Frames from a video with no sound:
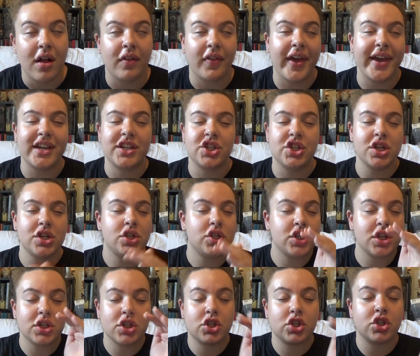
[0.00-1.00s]
Like, she's
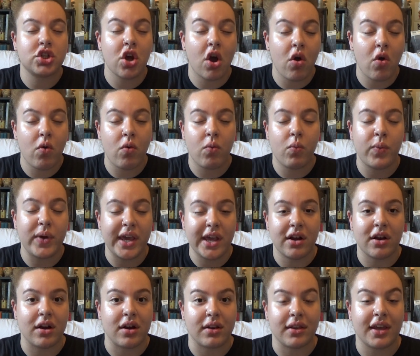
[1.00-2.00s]
just so
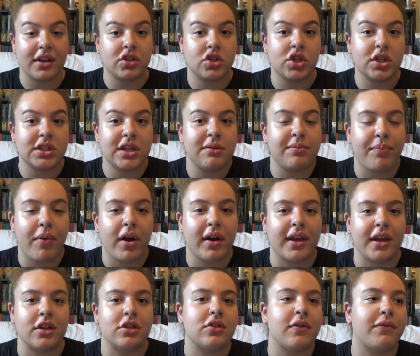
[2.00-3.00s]
weird. Like, she just keeps barking.